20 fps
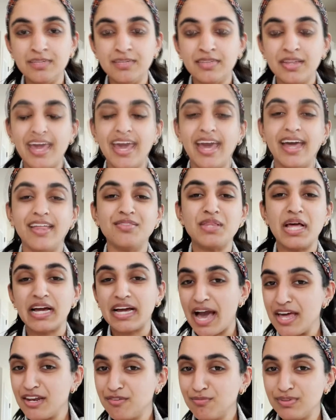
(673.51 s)
And that
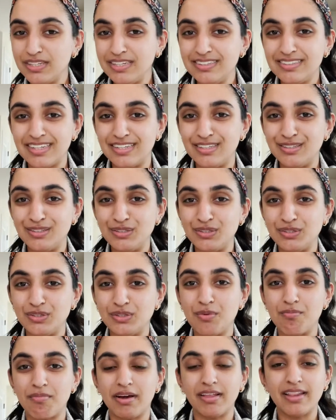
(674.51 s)
kind of leads into
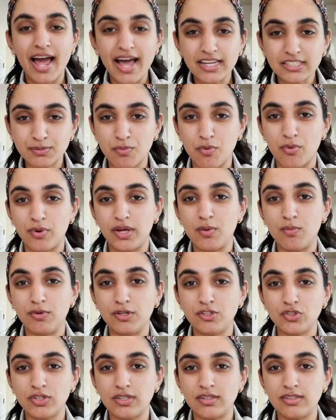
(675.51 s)
my last point,
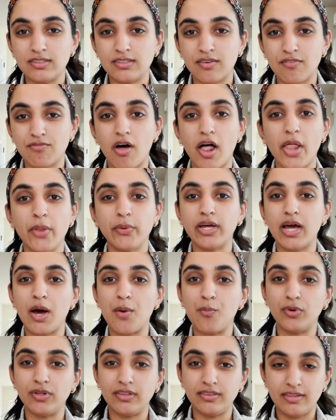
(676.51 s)
which is following up
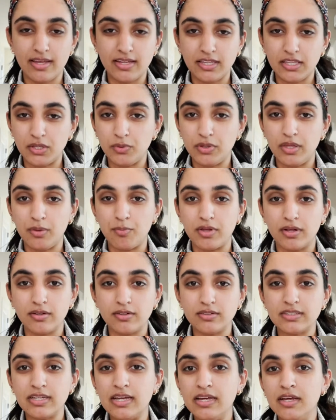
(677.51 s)
with thank you emails.
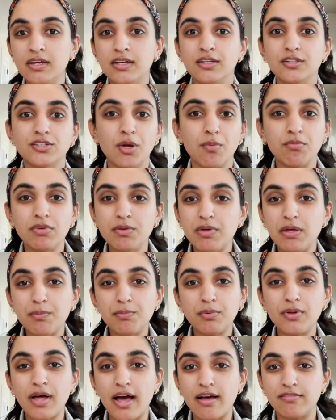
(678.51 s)
So many
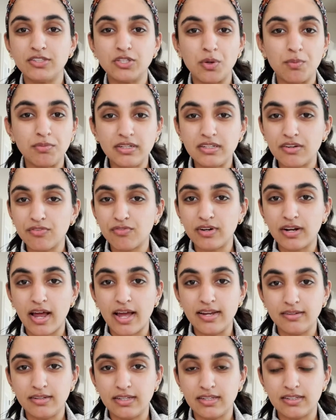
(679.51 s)
people have so many different
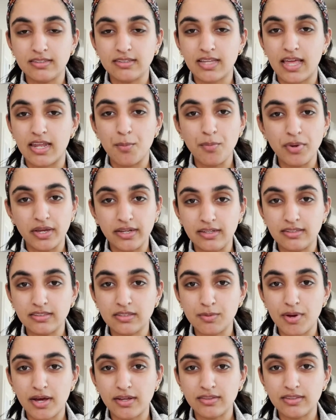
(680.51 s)
ideas and opinions
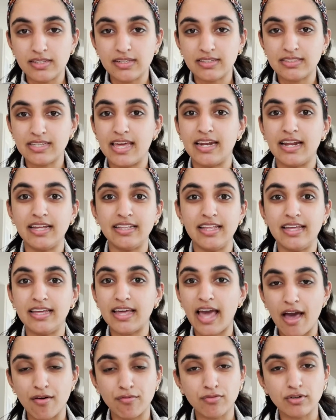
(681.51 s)
about this, and I think
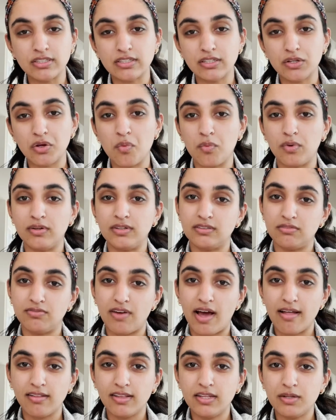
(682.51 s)
every single one is
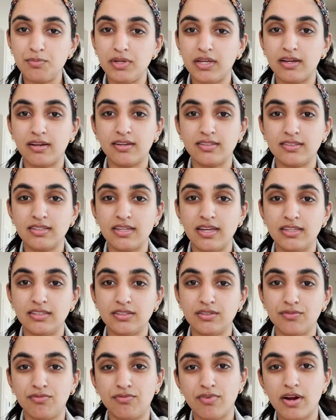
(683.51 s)
valid because it's
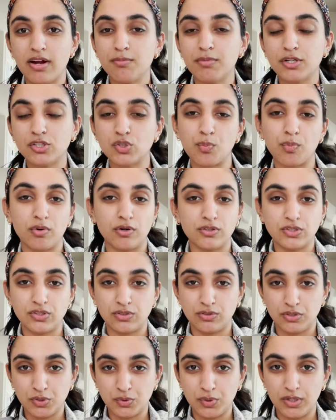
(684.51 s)
very much a personal
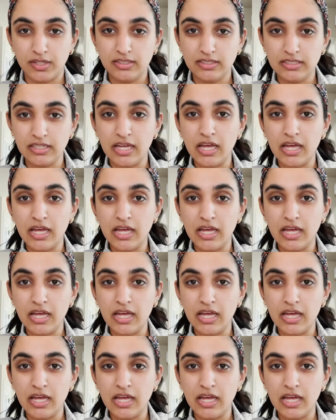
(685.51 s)
choice.